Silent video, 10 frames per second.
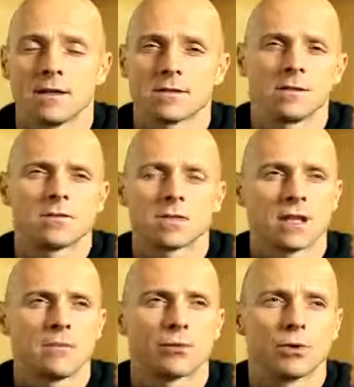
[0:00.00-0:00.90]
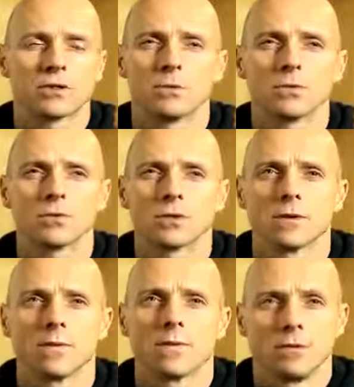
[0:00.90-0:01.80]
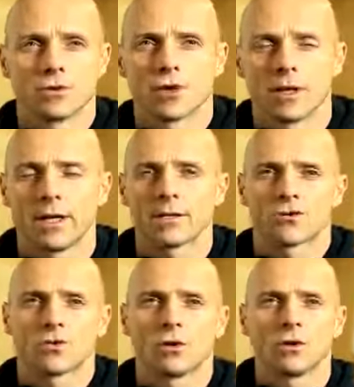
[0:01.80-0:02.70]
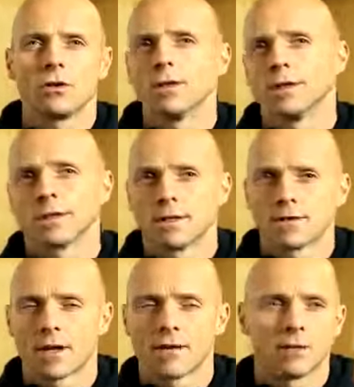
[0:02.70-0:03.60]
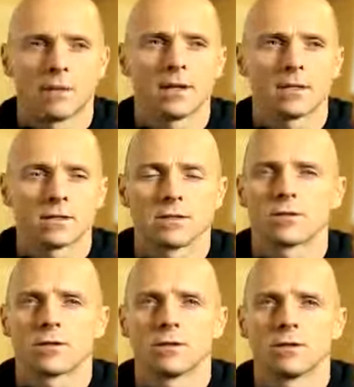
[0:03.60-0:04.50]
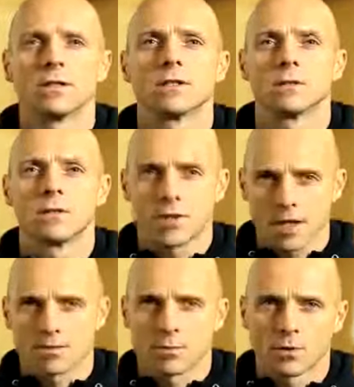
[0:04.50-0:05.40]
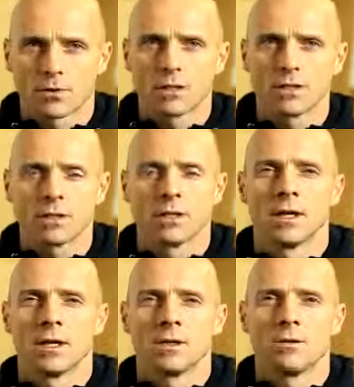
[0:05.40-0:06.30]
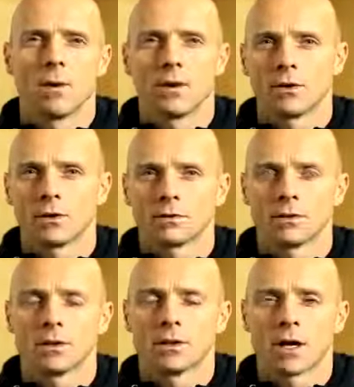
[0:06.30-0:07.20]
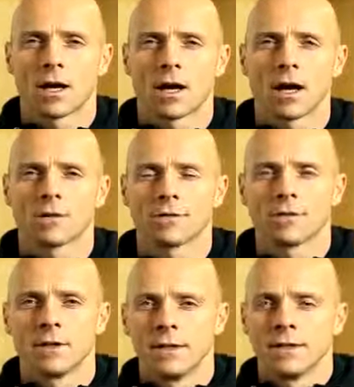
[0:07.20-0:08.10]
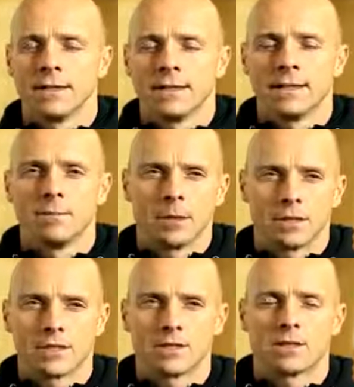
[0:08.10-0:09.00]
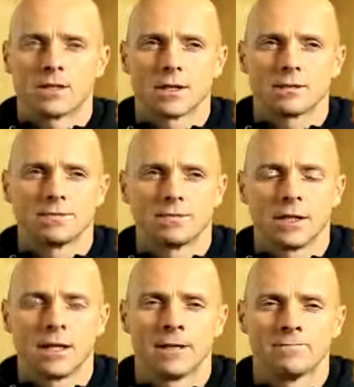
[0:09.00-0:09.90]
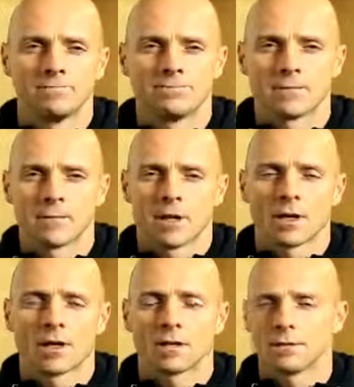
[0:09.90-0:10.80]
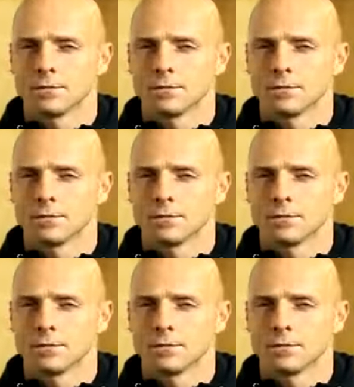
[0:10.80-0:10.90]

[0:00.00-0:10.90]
It's still the same principles. If you're trying to get stronger, you need to lift heavy weights. You still need to ingest protein. You might not, you know, ha have the ability to um, get